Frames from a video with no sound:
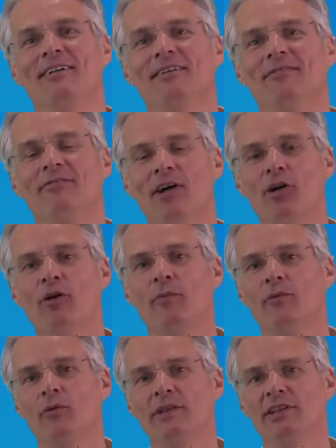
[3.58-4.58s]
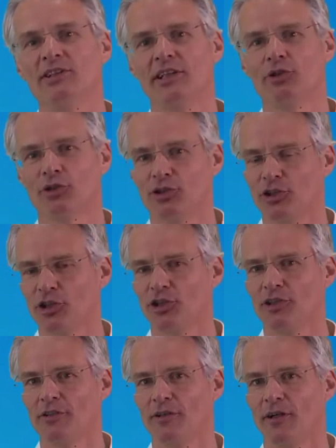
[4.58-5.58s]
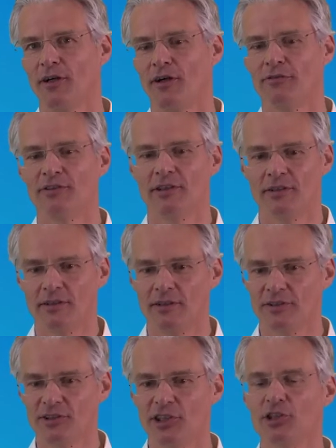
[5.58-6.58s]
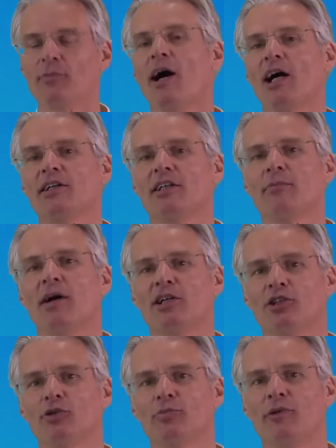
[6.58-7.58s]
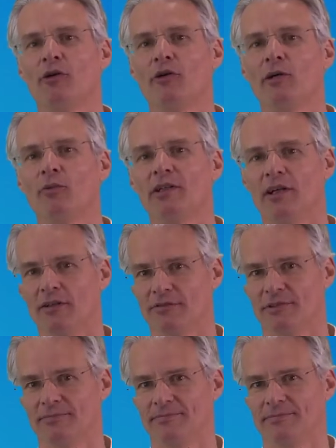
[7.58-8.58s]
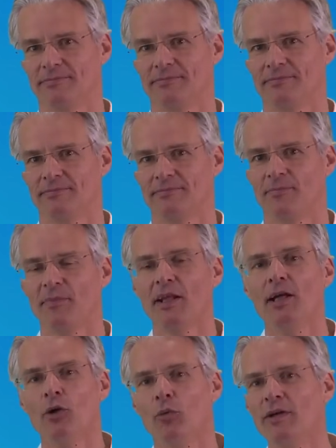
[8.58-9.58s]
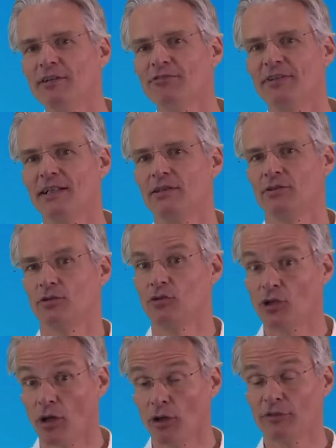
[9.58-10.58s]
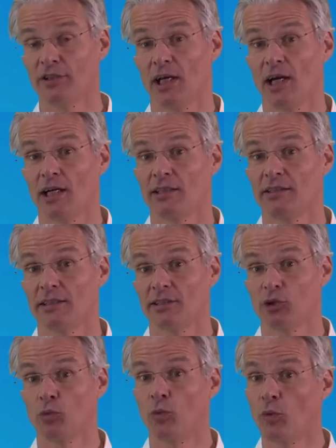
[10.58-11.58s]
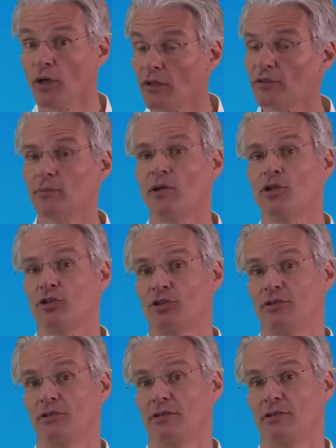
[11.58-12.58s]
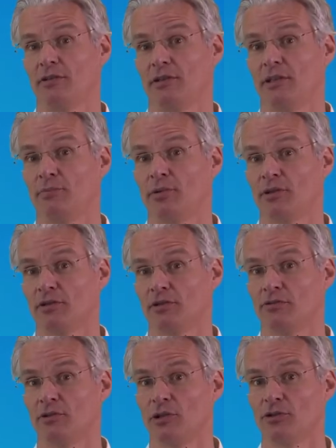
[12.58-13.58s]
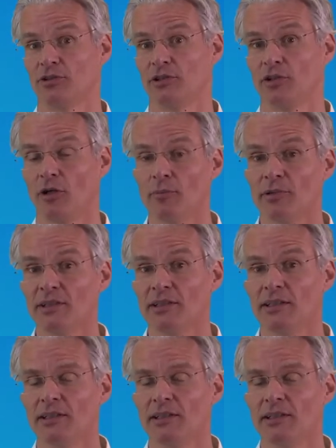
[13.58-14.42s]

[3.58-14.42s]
Welcome with this introduction of the System Architect Masters program we offer. We think the role of the architect is one of the most important roles in the company